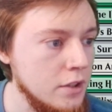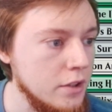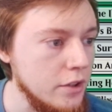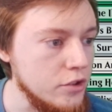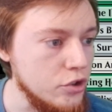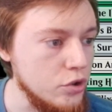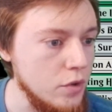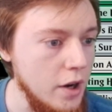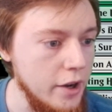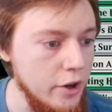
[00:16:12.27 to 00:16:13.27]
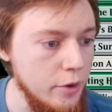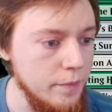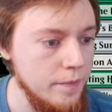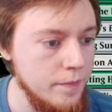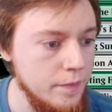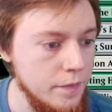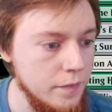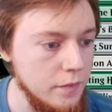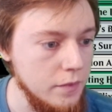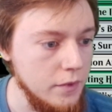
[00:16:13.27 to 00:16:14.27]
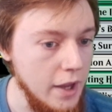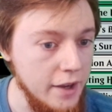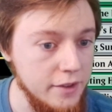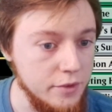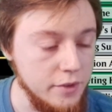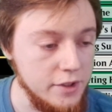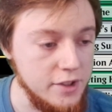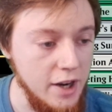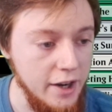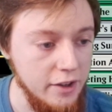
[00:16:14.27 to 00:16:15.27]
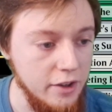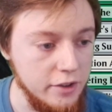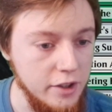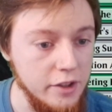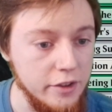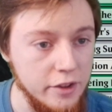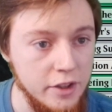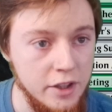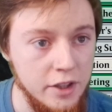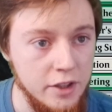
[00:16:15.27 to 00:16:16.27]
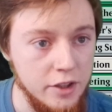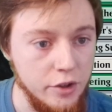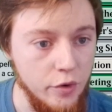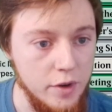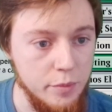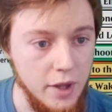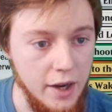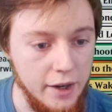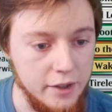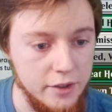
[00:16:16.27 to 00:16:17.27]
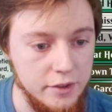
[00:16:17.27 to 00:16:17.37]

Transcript: There's a Triome. And it's kind of on color. Green-black.